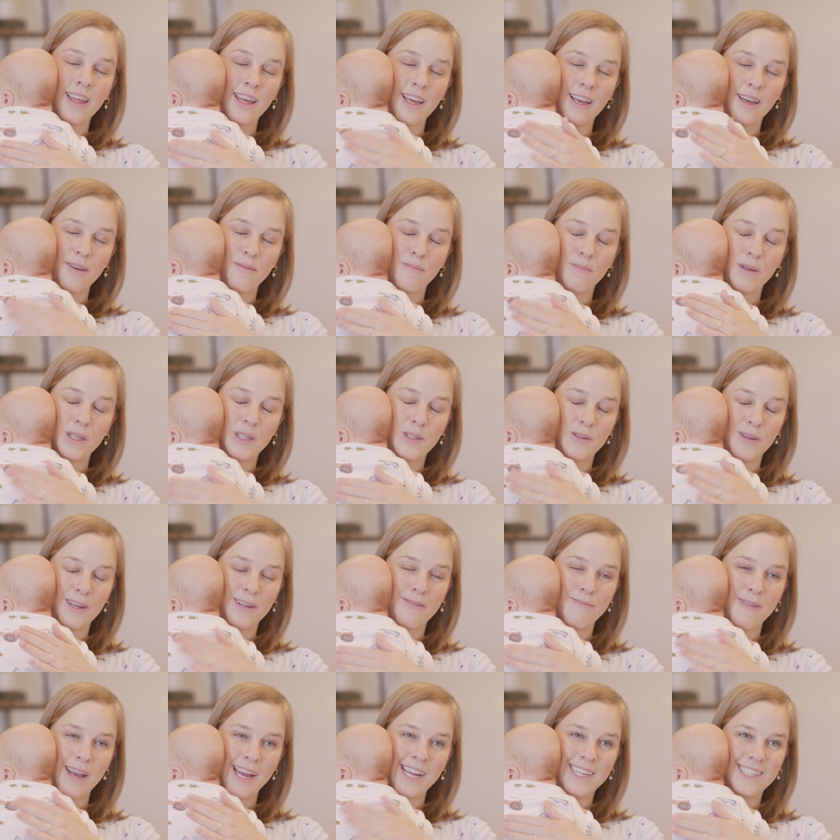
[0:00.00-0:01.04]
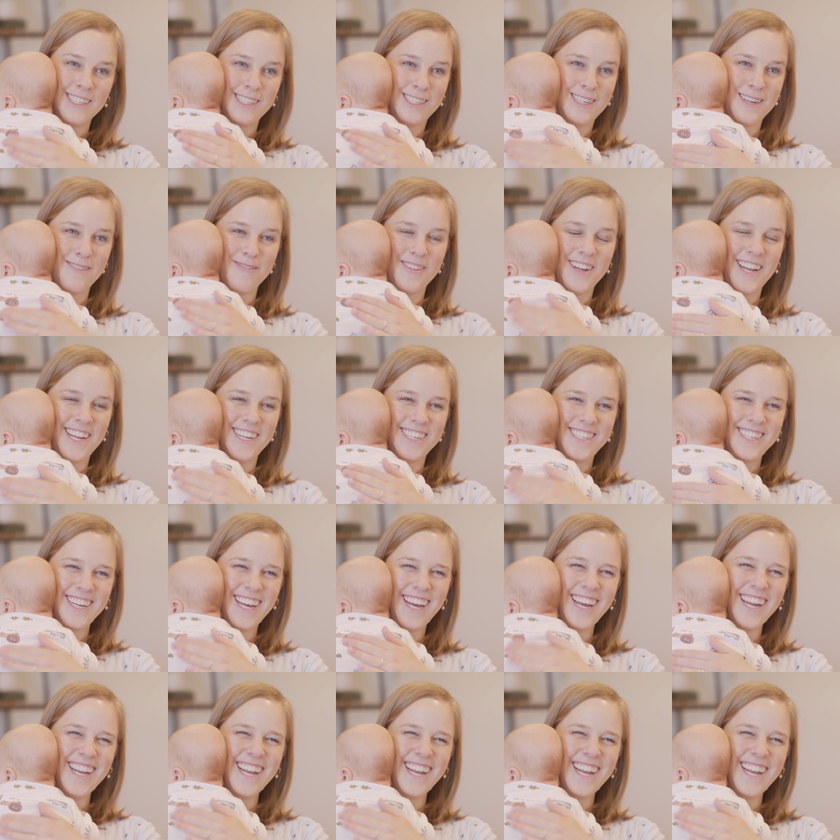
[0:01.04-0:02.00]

think between my determination